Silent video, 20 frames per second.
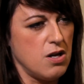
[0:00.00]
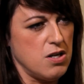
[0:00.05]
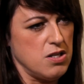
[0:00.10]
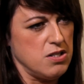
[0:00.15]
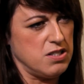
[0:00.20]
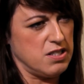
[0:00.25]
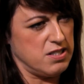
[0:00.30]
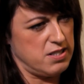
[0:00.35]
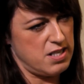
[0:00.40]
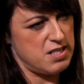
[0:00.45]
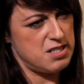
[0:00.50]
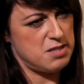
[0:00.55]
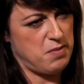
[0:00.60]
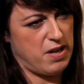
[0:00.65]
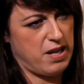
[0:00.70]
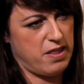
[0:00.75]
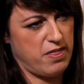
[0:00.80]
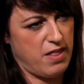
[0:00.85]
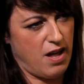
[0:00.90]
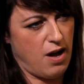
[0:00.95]
Does this
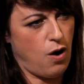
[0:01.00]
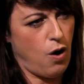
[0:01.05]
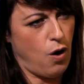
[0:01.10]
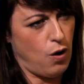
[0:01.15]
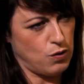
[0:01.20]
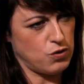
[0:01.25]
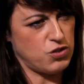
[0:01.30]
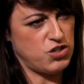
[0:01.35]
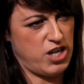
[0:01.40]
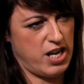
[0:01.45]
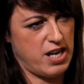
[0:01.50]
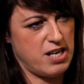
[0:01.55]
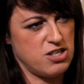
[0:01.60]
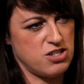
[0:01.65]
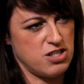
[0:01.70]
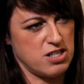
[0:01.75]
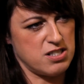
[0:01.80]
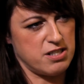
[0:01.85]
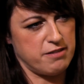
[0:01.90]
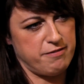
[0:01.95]
mean that all
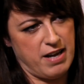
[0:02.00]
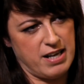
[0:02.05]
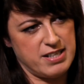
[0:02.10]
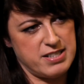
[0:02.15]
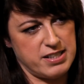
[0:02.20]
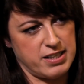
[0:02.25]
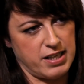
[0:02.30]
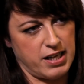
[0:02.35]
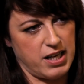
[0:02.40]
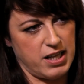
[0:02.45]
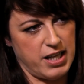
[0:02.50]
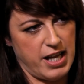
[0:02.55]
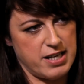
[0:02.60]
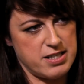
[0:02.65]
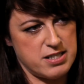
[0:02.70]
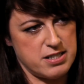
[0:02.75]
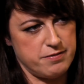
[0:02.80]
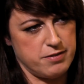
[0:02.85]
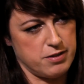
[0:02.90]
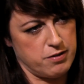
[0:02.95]
changes affecting a
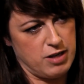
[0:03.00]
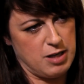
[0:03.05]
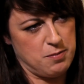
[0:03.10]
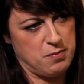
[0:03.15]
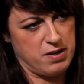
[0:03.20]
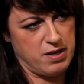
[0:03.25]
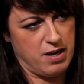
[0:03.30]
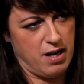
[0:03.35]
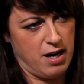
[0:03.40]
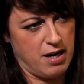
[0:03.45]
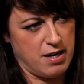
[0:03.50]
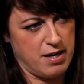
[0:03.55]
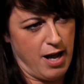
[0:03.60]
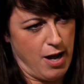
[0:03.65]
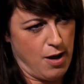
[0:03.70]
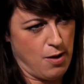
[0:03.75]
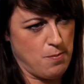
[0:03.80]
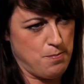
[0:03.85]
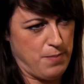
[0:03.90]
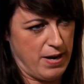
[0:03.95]
collective agreement are
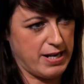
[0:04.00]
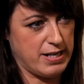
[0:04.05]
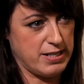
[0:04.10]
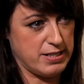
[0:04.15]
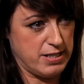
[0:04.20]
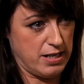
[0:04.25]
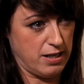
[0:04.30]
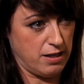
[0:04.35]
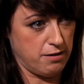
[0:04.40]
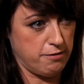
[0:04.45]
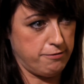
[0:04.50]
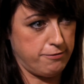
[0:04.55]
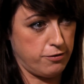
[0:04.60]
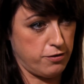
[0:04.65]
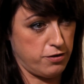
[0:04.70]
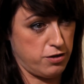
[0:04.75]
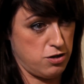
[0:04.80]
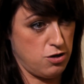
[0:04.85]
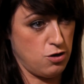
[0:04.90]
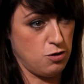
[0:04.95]
now binding for
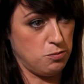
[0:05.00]
the new